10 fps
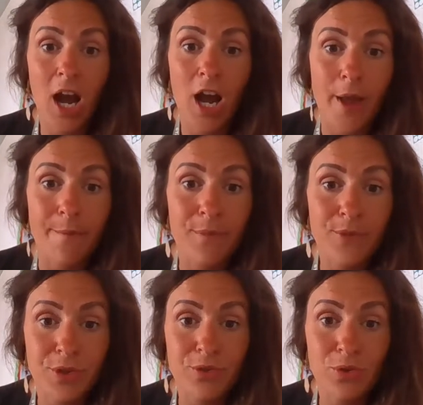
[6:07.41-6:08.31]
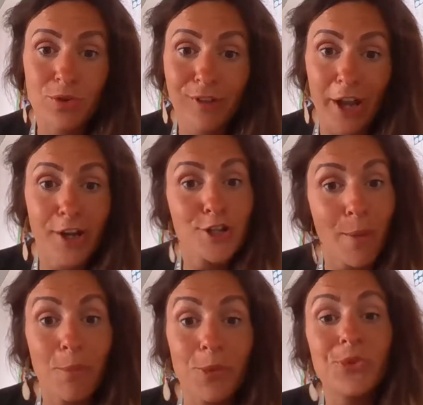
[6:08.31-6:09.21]
Um, so, sort of like a
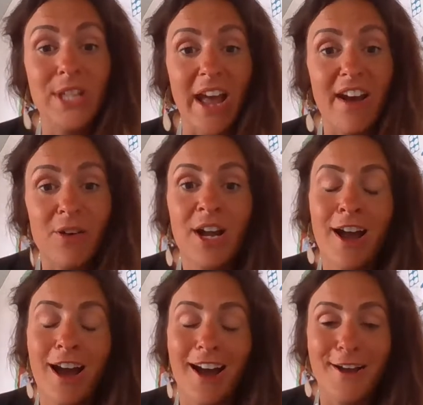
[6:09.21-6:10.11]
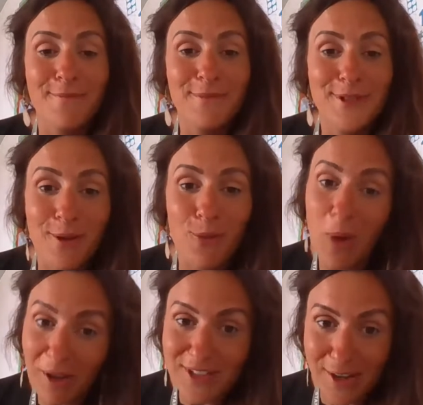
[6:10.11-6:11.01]
jumble sale. Um, so,
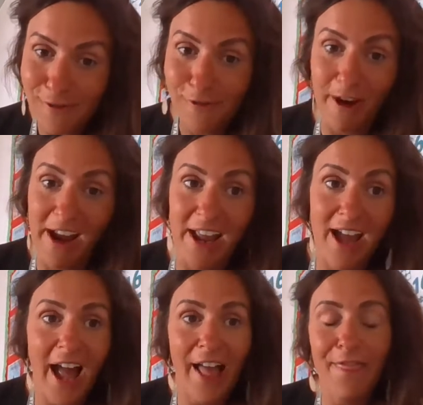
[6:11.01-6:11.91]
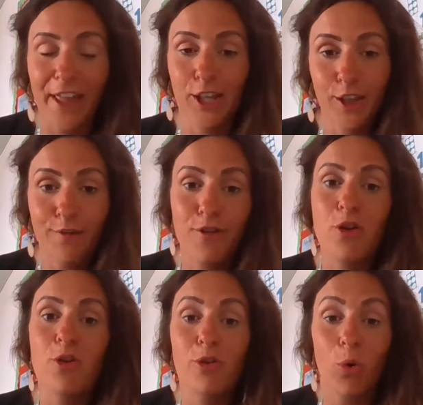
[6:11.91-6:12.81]
well done, Freya, and thank you for
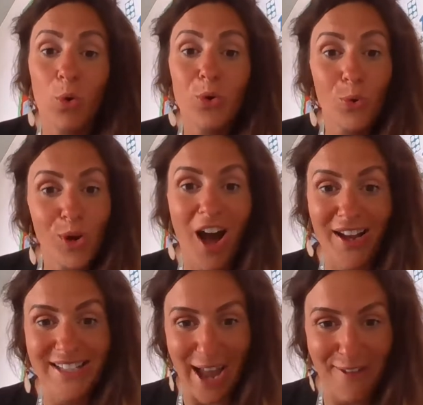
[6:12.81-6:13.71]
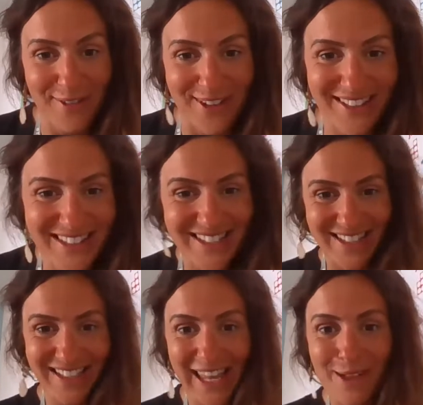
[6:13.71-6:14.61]
your, all your kind
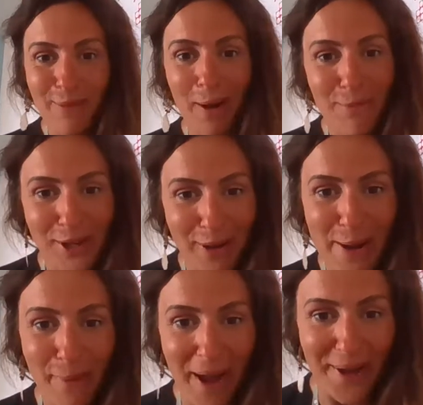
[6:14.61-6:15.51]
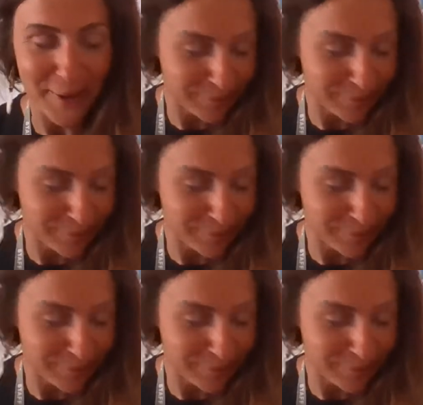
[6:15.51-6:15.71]
efforts. Keep up the great work.